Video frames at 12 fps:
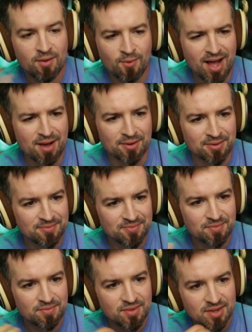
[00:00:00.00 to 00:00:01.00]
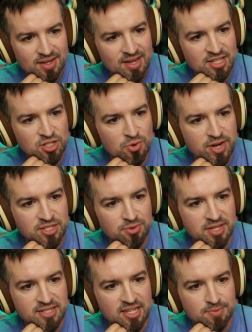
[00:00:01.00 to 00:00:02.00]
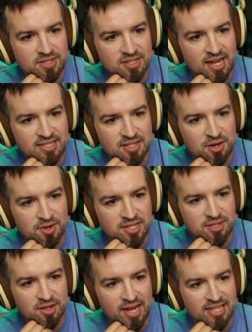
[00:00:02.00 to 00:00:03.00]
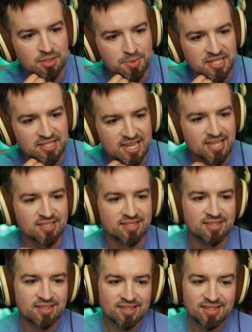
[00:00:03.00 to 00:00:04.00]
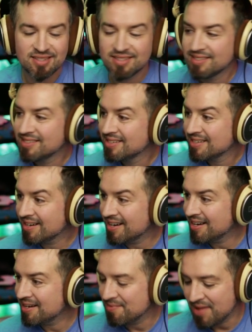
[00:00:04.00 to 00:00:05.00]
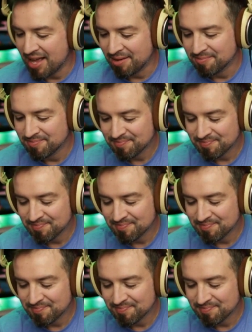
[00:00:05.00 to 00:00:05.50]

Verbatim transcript: Wow. Has no reason to release Xbox Classic. They're releasing classic P Cs. Oh man.